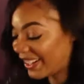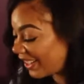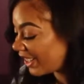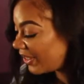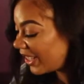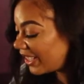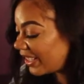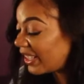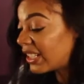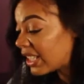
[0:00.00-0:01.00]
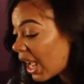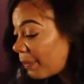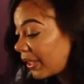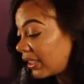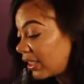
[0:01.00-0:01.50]
Good question. Good
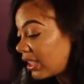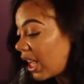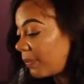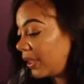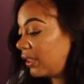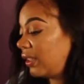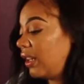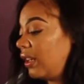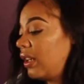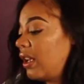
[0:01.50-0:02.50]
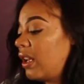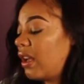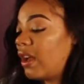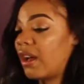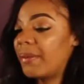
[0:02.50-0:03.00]
topic. Good topic.
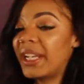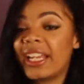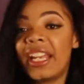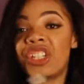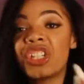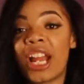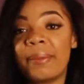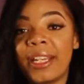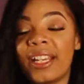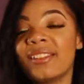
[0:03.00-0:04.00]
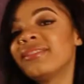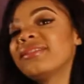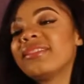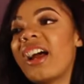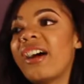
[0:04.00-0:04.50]
And again, chime in.
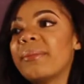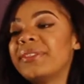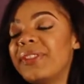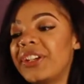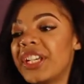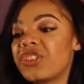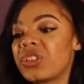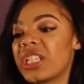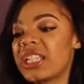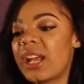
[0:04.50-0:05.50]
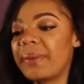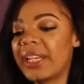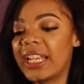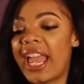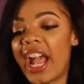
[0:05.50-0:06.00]
Very interesting
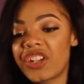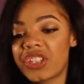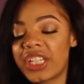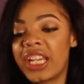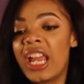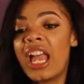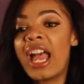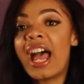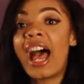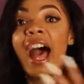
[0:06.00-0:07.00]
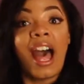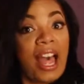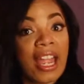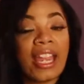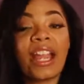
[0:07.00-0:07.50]
topic. And actually,
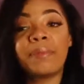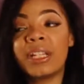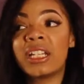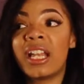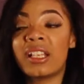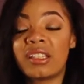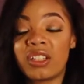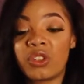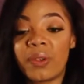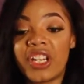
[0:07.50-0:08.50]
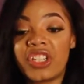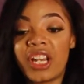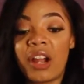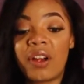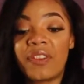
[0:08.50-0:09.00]
I have been in that situation.
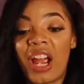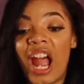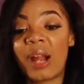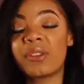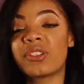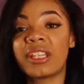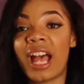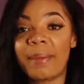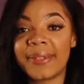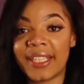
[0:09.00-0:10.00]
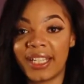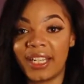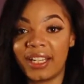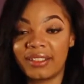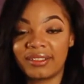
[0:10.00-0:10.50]
However, I was on the opposite
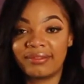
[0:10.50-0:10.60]
end.